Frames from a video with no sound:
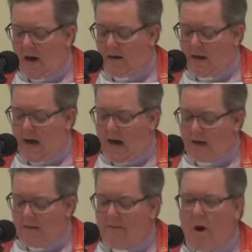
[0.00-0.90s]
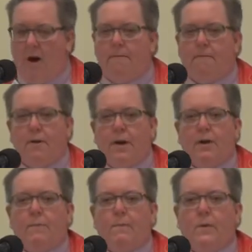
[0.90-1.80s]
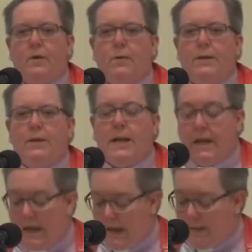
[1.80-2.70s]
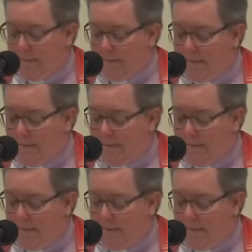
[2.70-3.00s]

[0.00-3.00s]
as an act of offering to a deity.